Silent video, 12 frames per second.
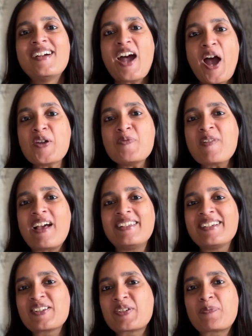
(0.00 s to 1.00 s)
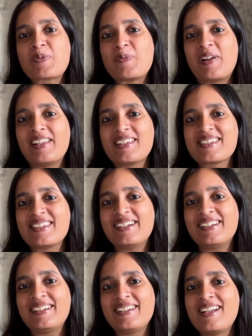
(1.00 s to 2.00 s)
Are you planning a trip to
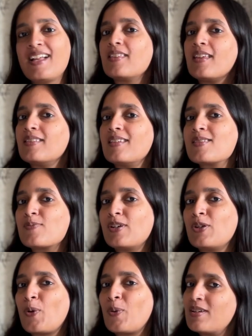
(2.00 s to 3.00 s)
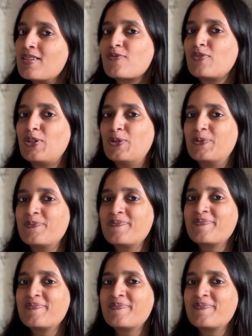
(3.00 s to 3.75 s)
Malaysia? Then this video is for you.